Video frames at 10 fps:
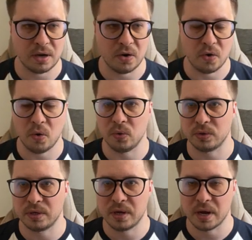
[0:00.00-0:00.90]

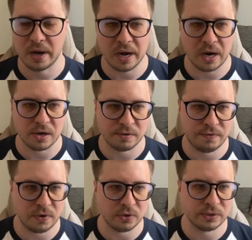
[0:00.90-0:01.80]
road guard
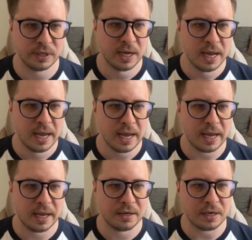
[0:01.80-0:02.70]
first,
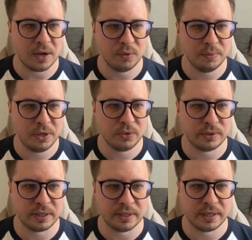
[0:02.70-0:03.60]
and I will be
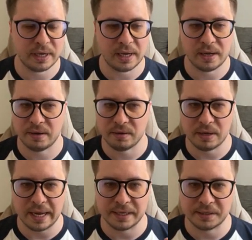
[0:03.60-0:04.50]
using the
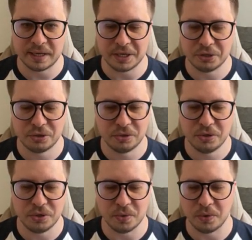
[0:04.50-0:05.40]
extension. You're